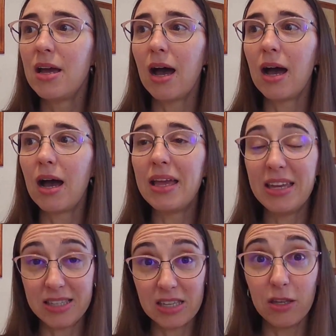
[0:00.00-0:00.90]

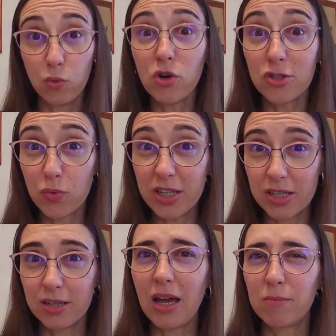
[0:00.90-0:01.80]
It was
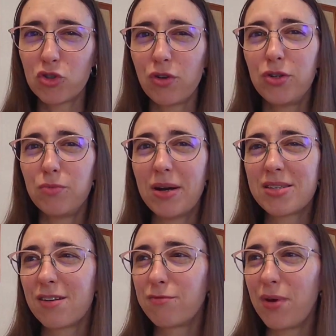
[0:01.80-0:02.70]
written, I'm sure you must
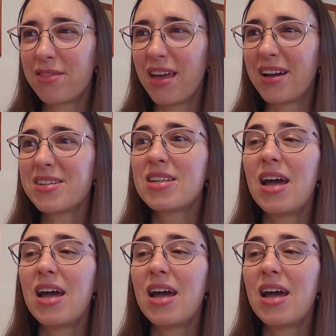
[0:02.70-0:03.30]
have read that.